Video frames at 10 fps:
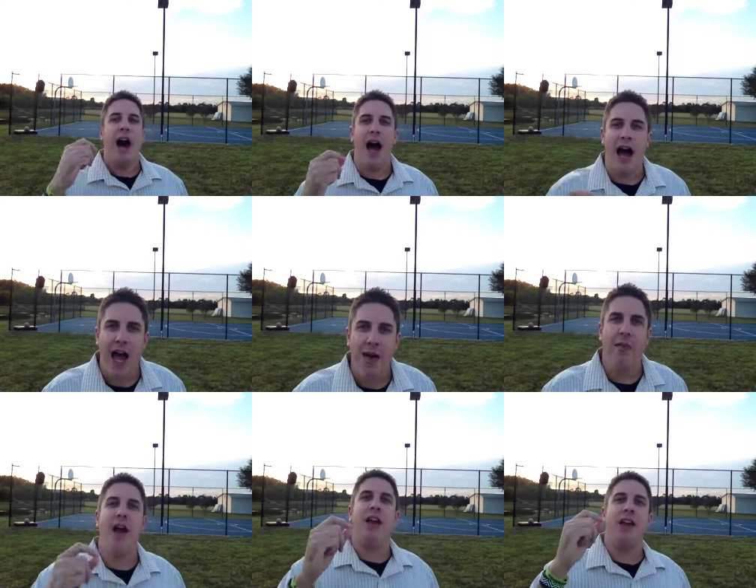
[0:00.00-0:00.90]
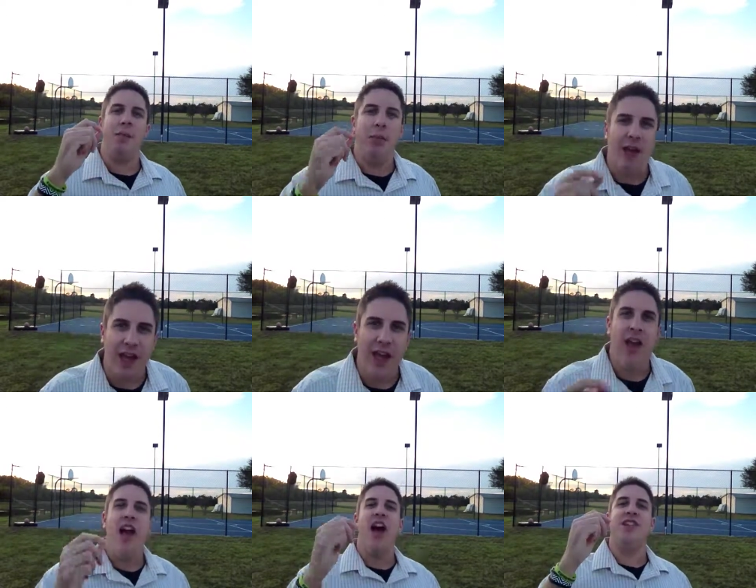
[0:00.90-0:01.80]
I'm not going to
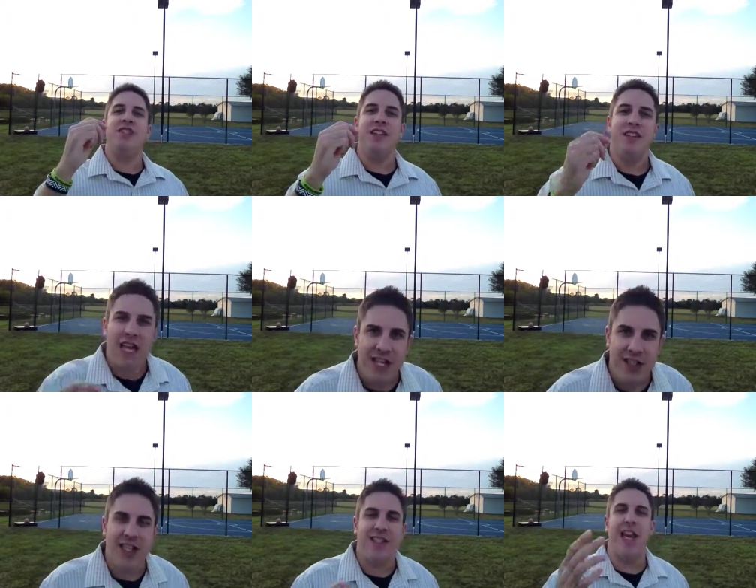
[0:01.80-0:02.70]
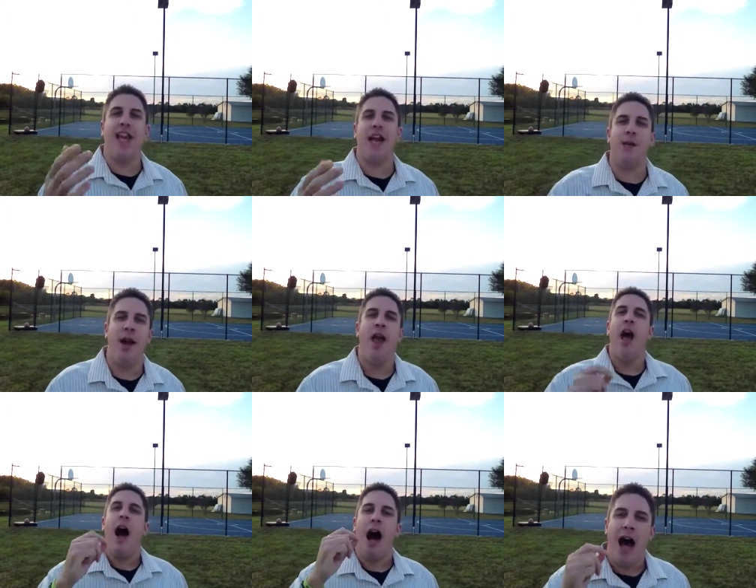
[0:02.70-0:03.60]
be a statistic. Say it again. Come on.
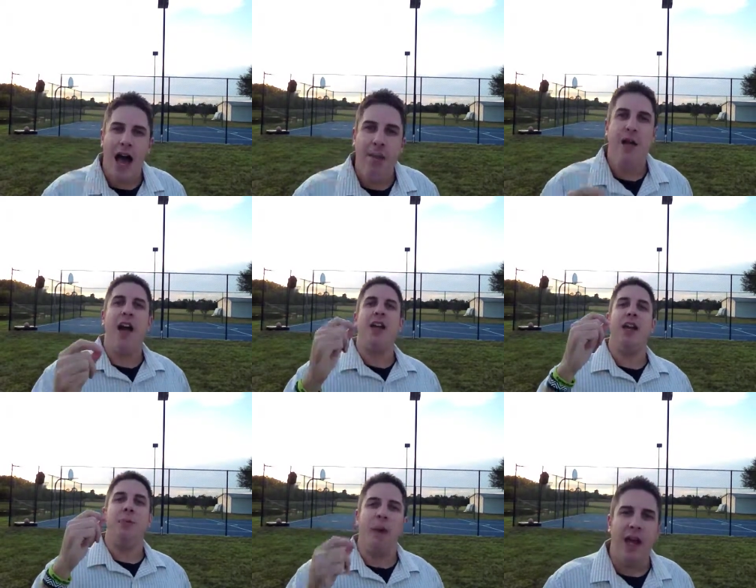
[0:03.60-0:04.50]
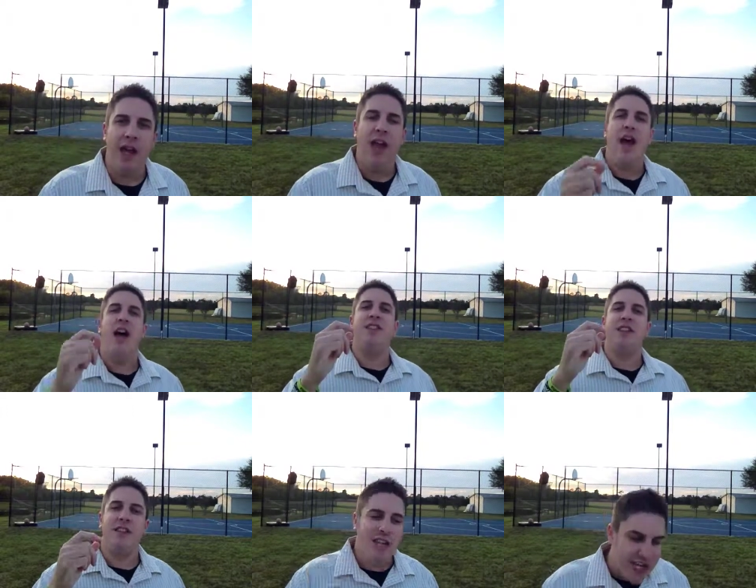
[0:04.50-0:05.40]
I'm not going to be a
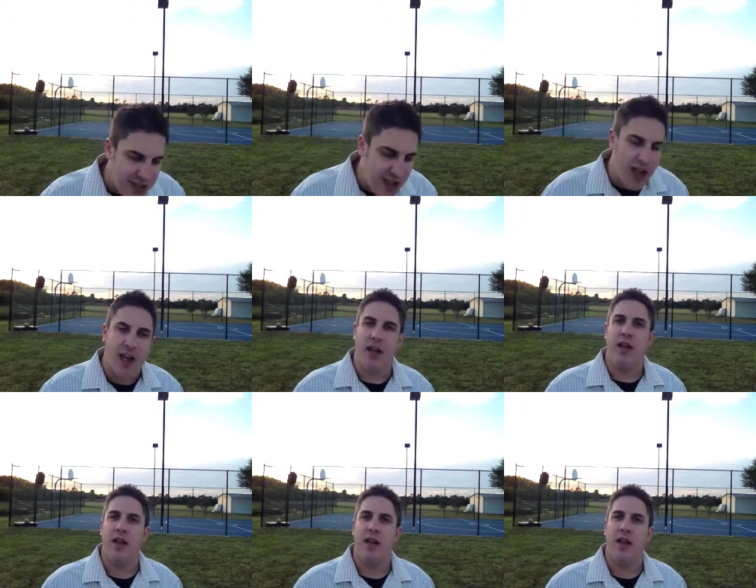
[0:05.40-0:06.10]
statistic.